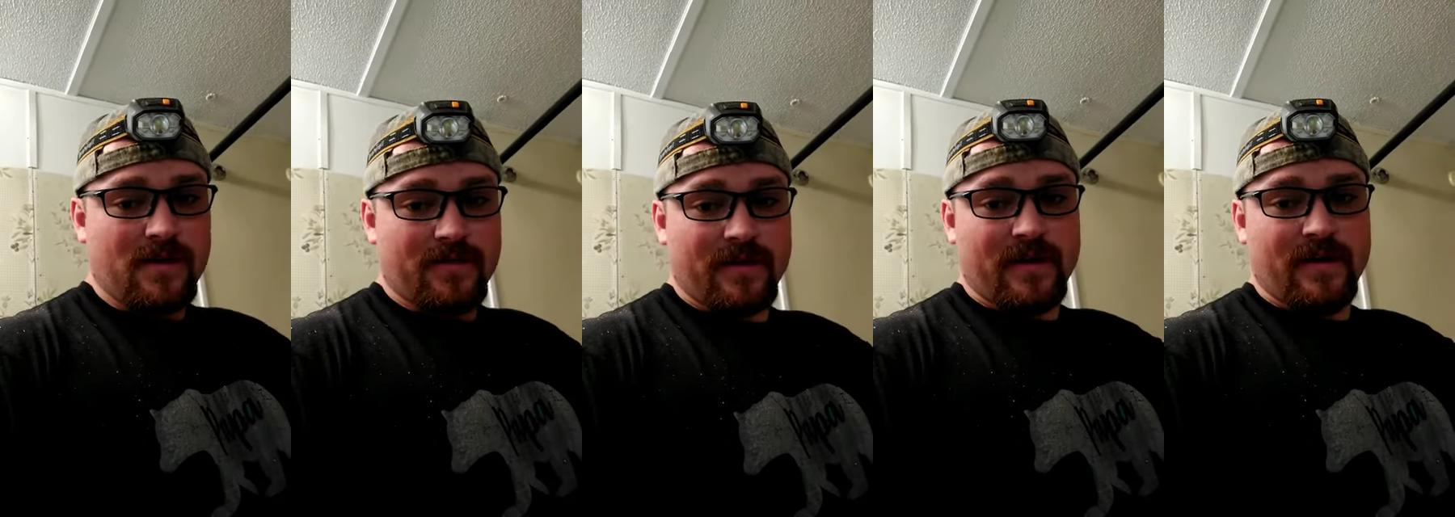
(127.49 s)

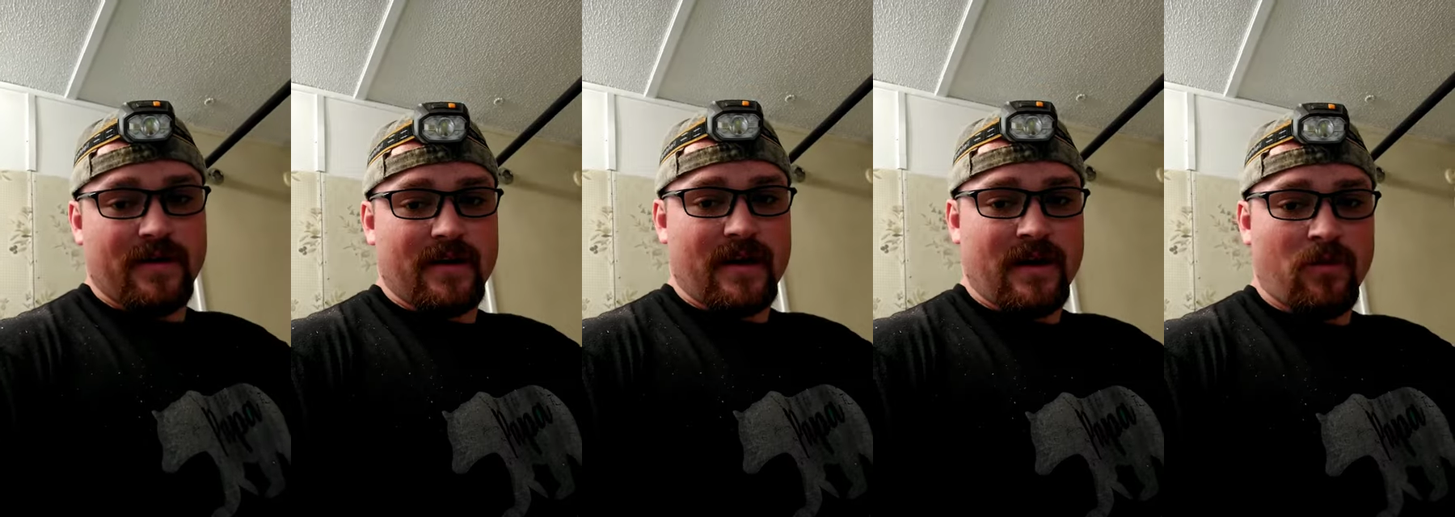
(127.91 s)

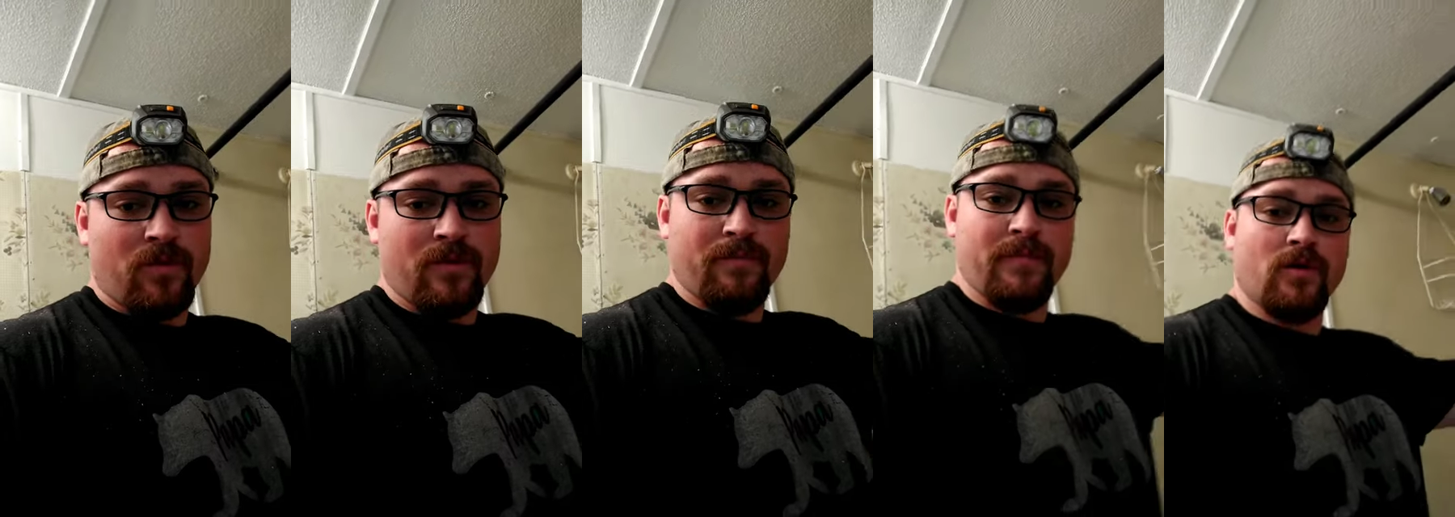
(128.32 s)
then I
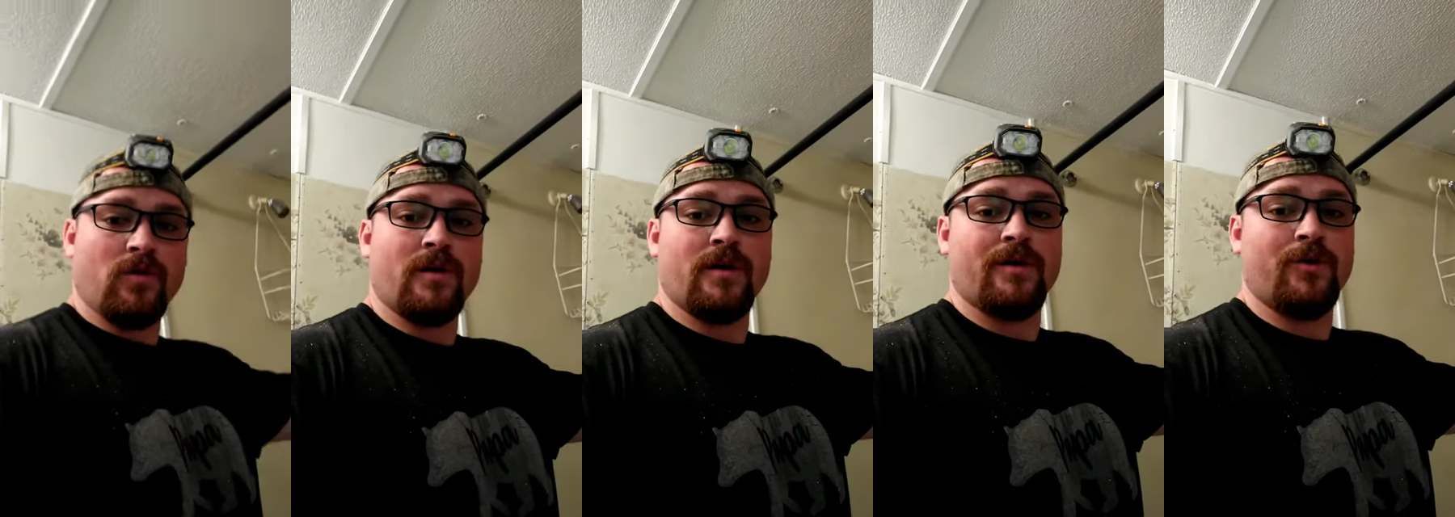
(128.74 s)
would build
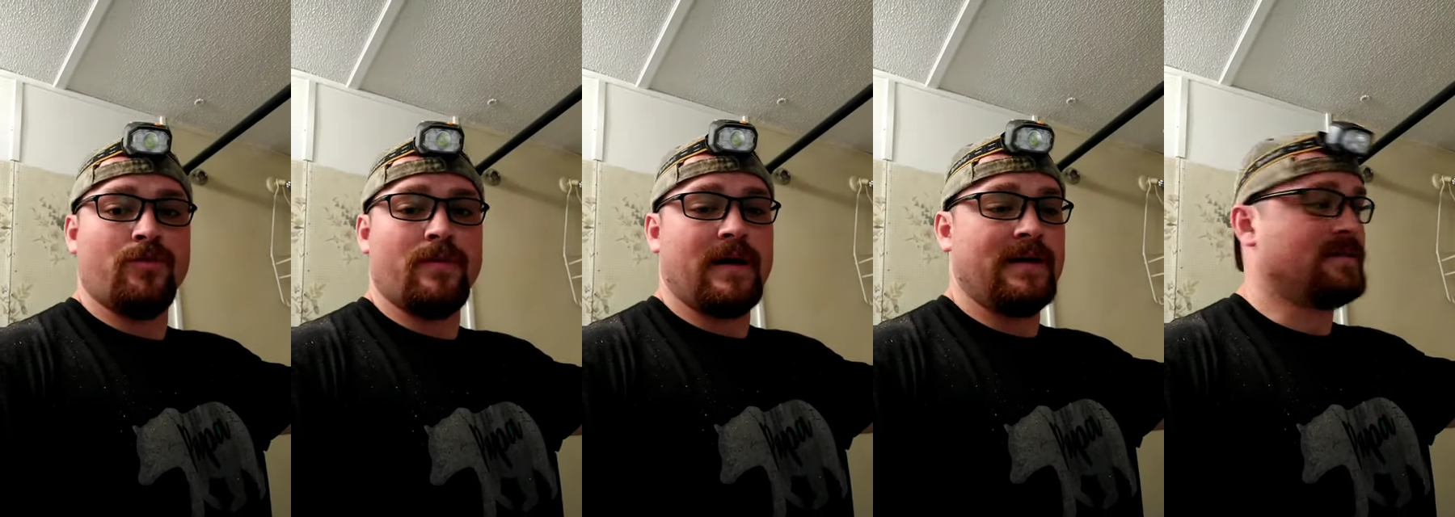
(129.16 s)
a new
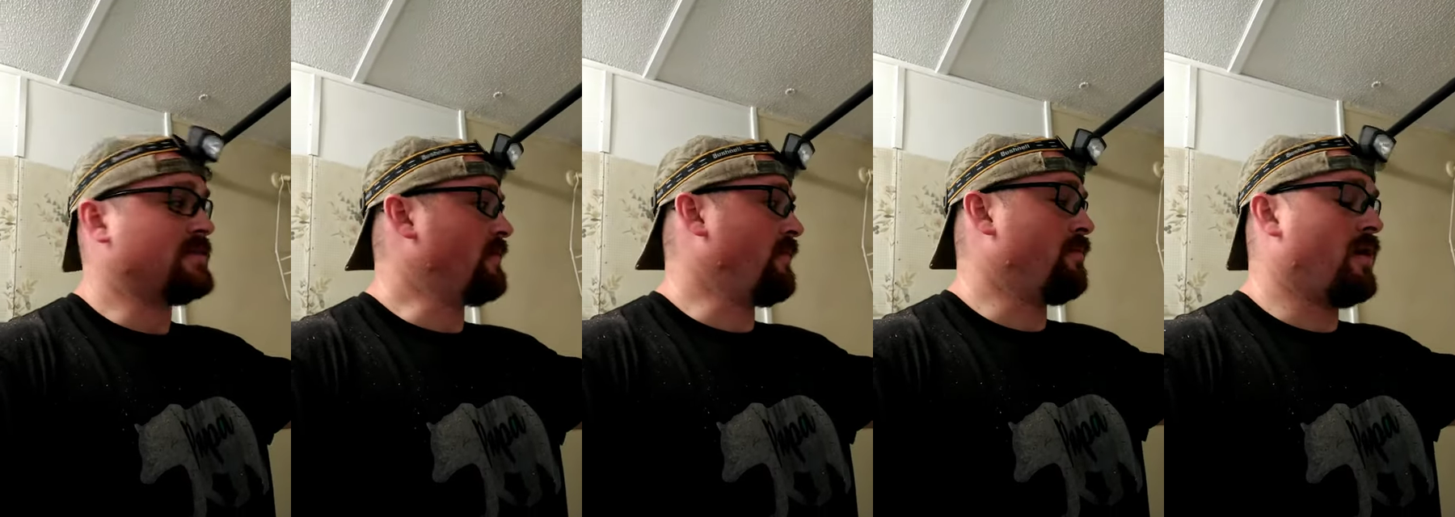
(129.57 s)
base
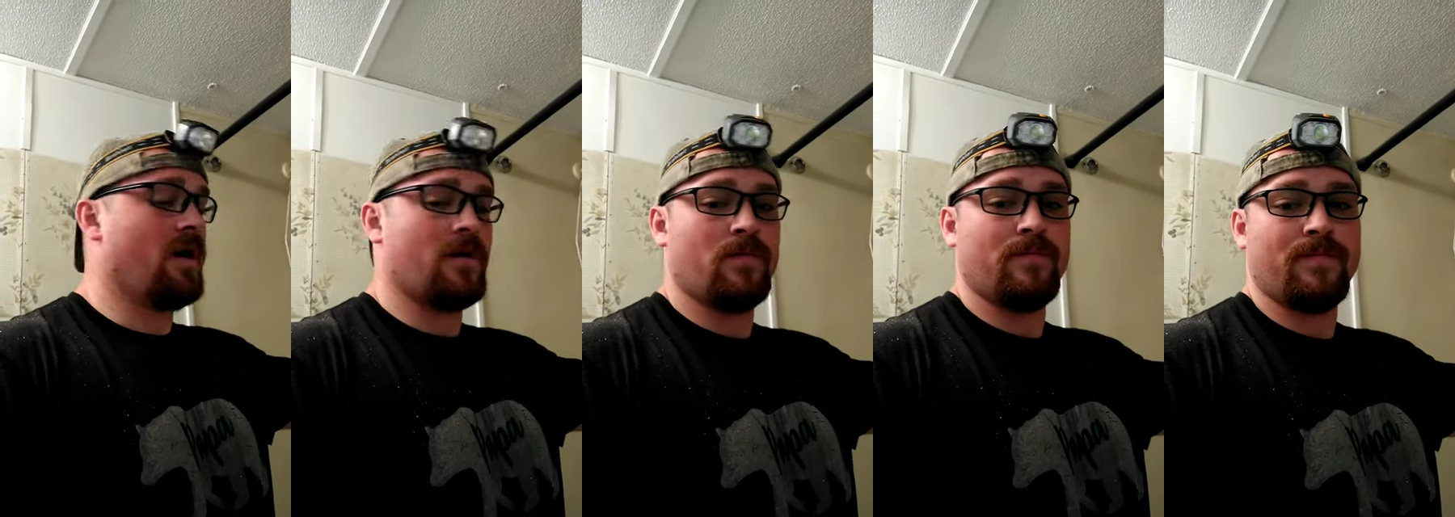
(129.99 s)
on the
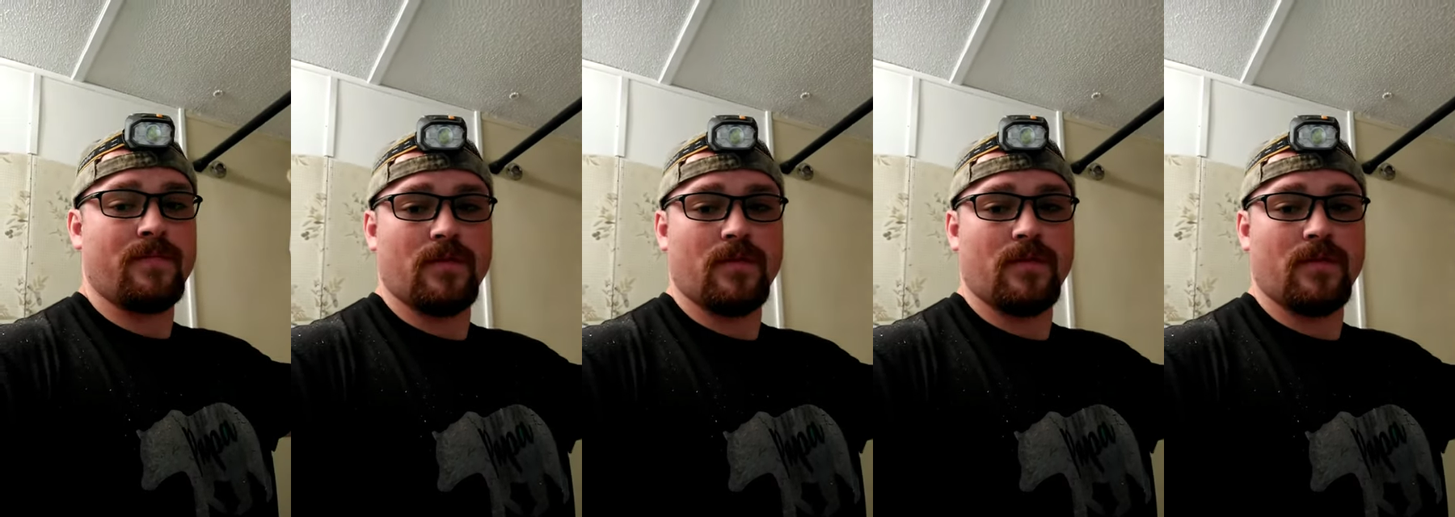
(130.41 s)
bottom,